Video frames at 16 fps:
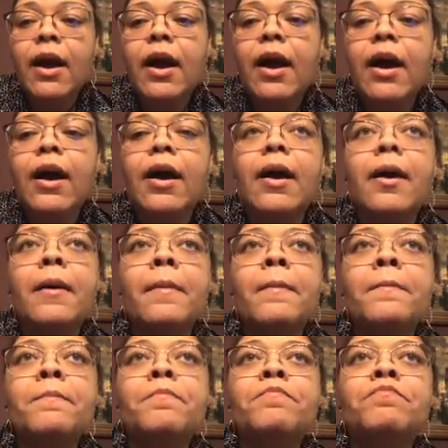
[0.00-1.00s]

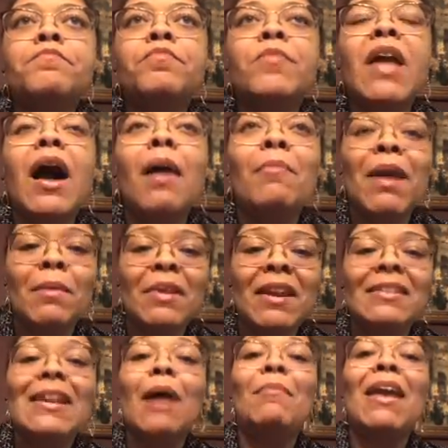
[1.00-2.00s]
A baby
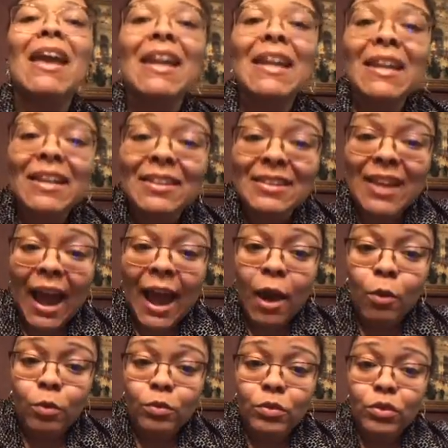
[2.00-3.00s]
that's not making any
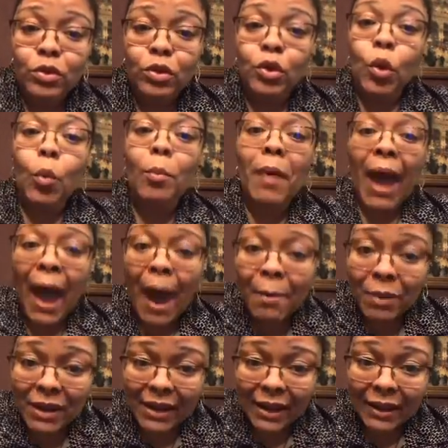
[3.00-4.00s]
sounds, no
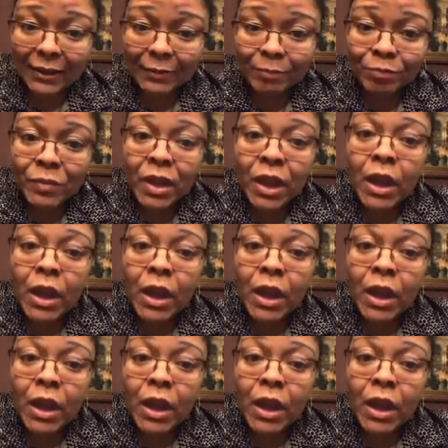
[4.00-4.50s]
babbling,